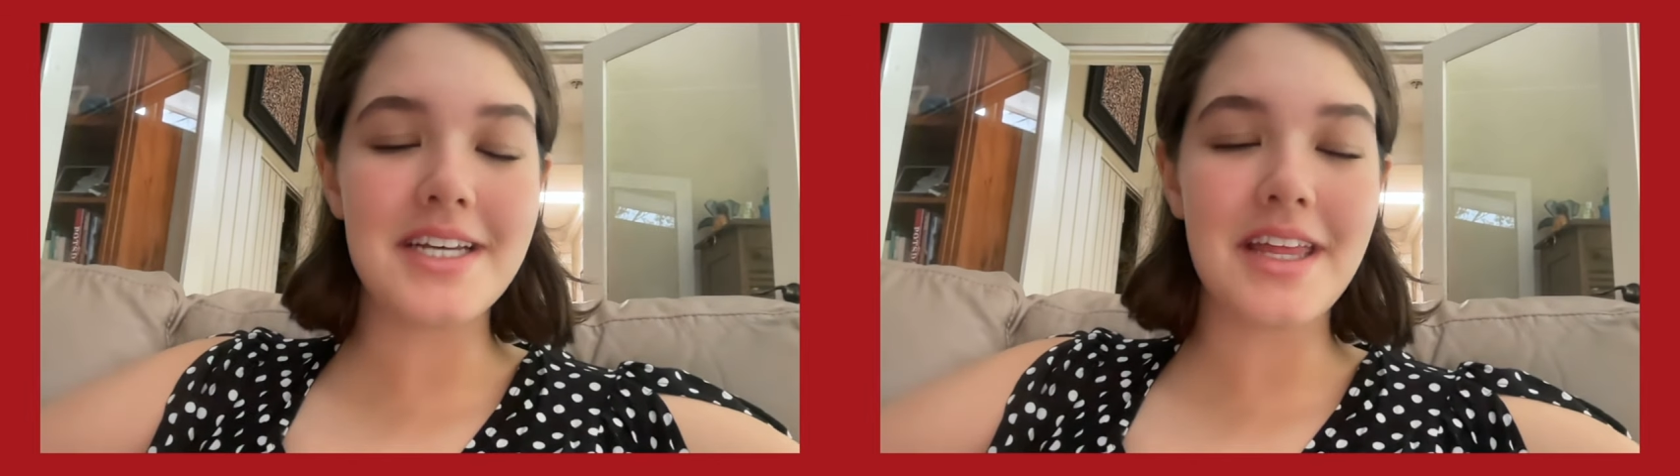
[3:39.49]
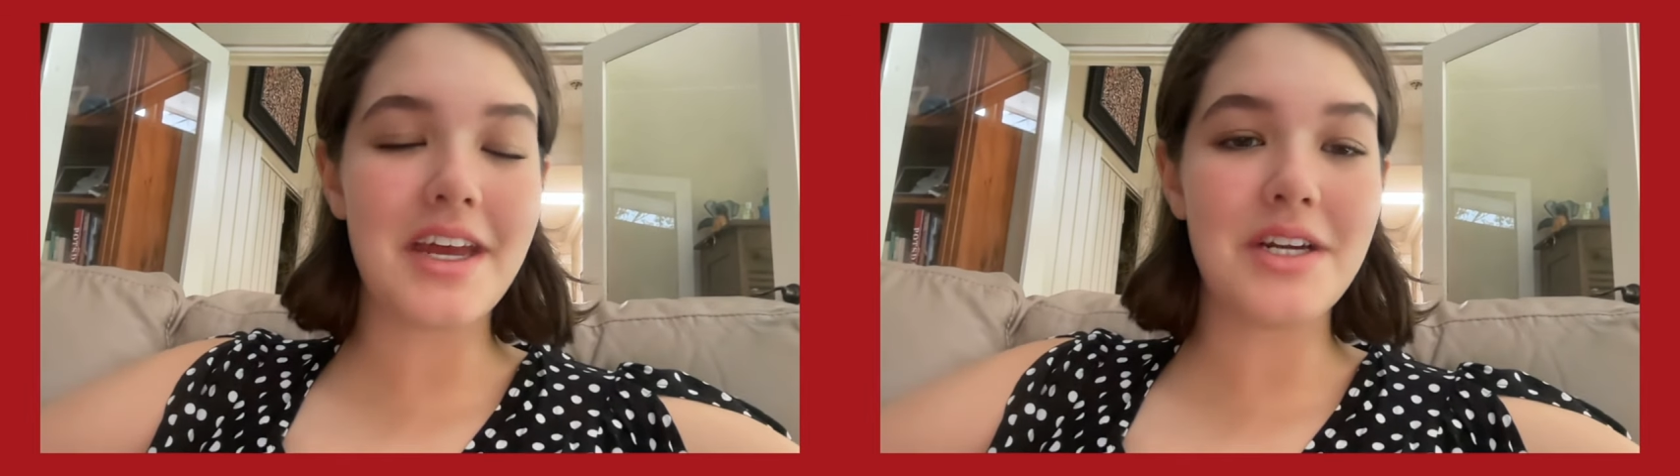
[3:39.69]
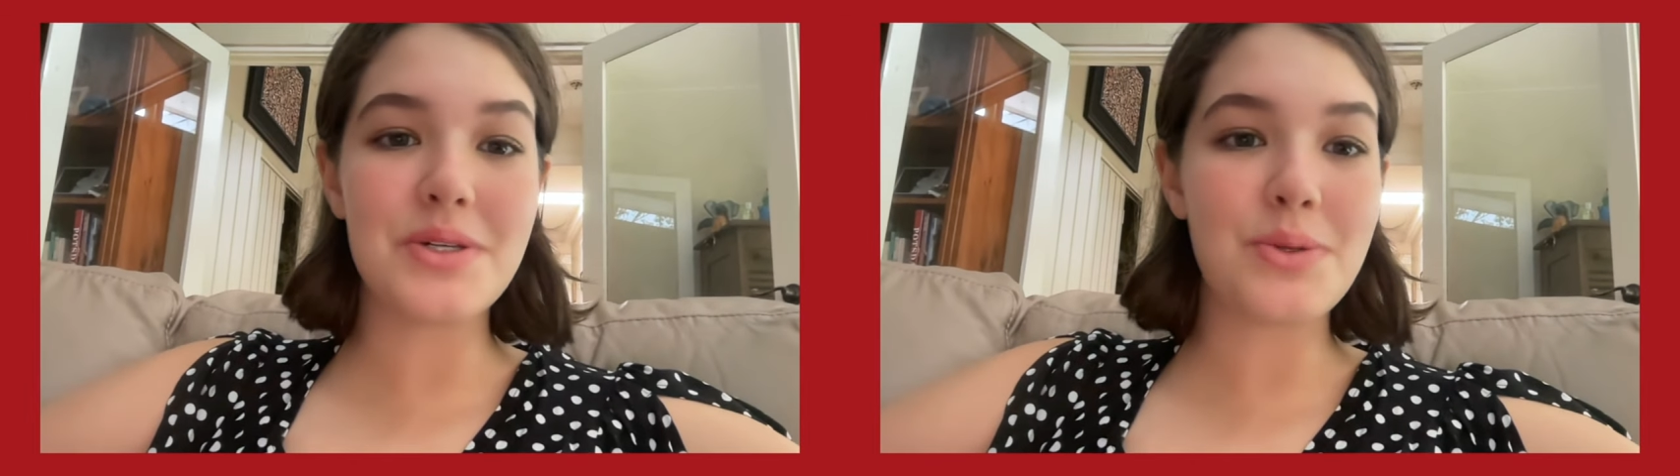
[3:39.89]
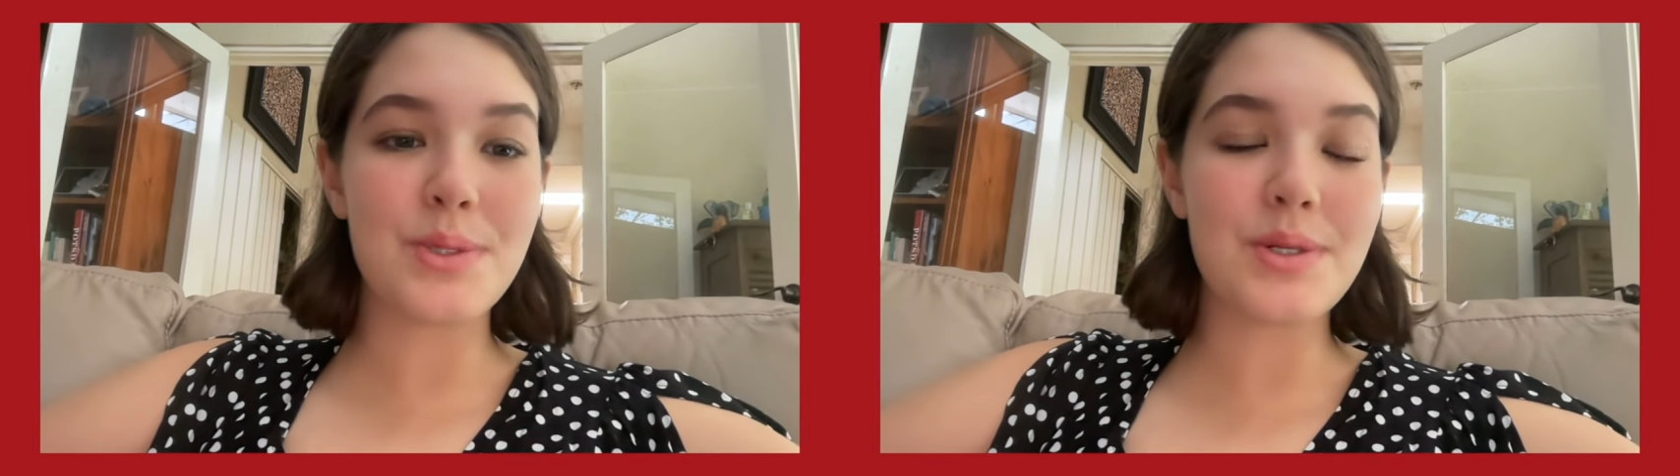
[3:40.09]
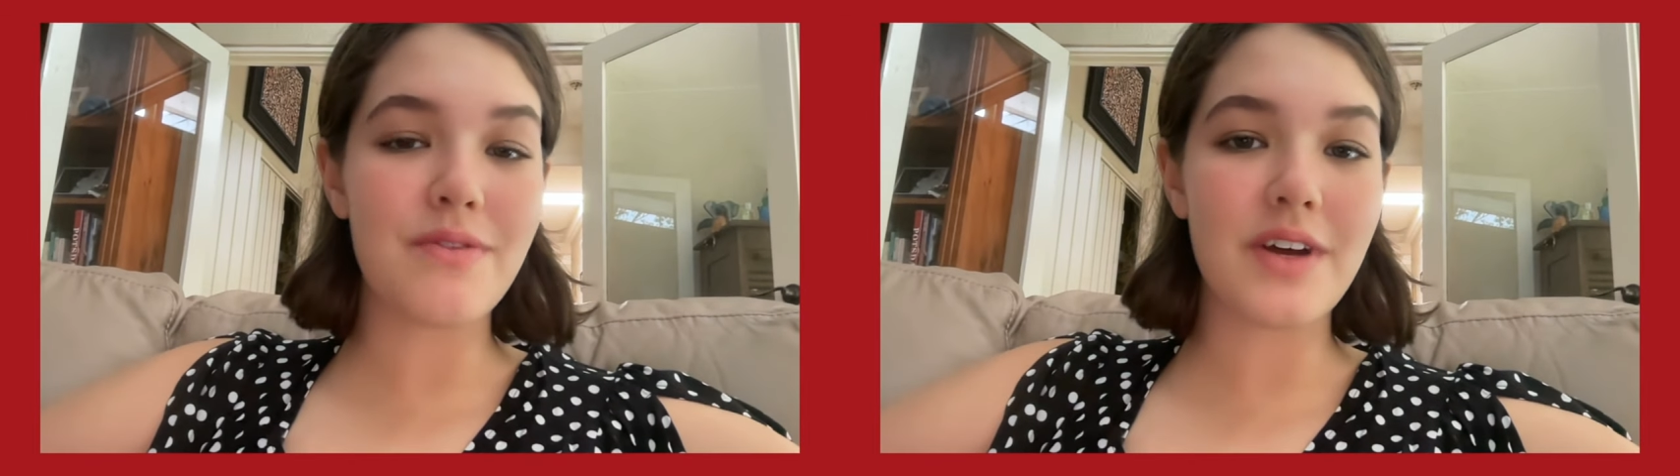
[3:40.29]
and they just thought it
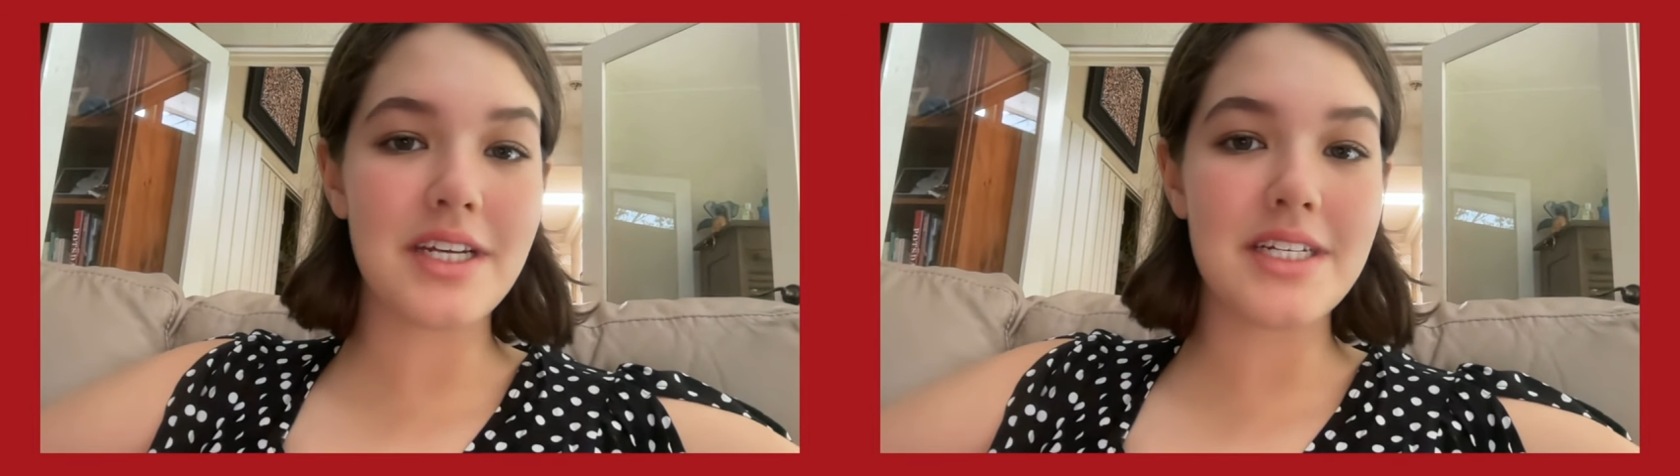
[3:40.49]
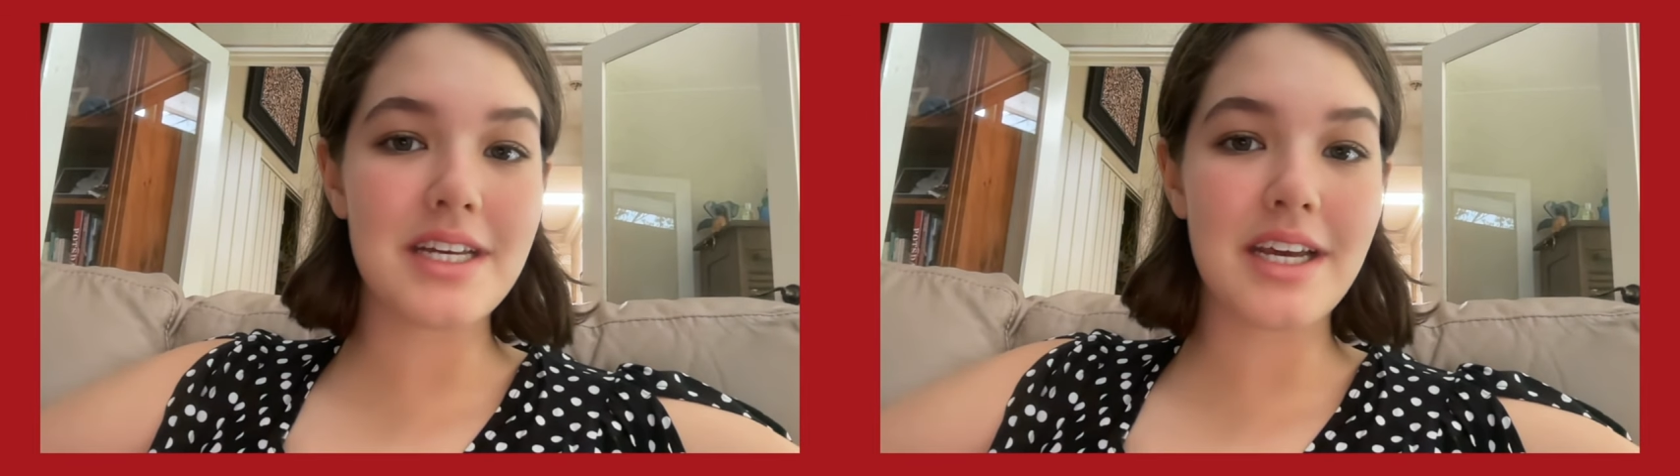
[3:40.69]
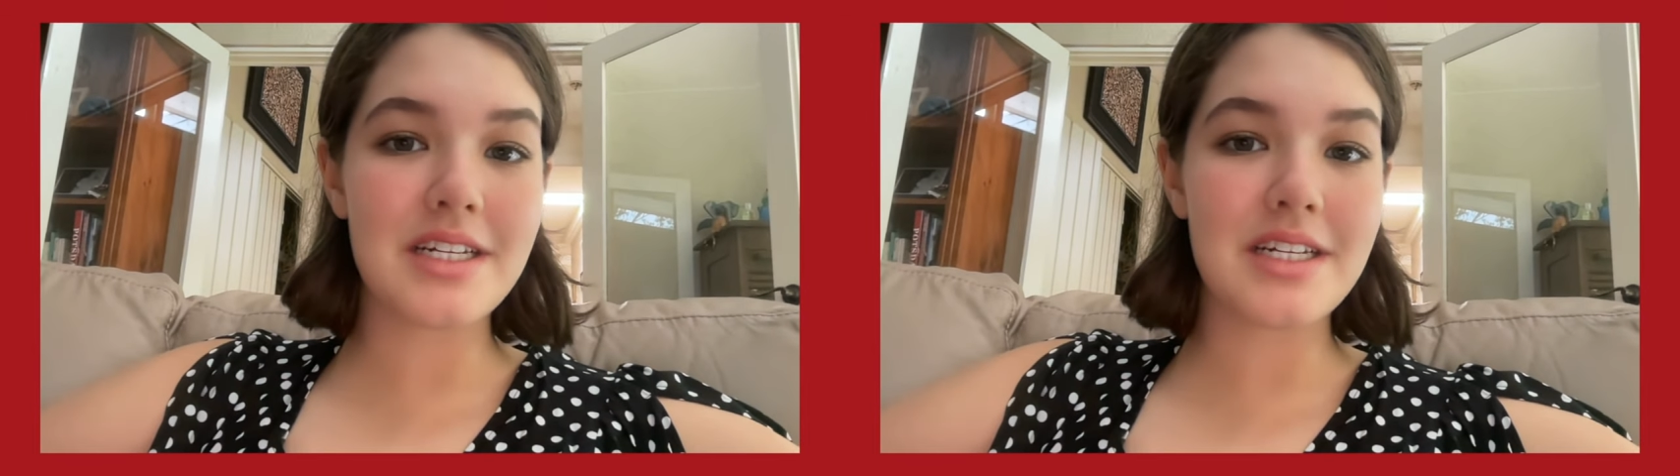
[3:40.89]
was the funniest thing,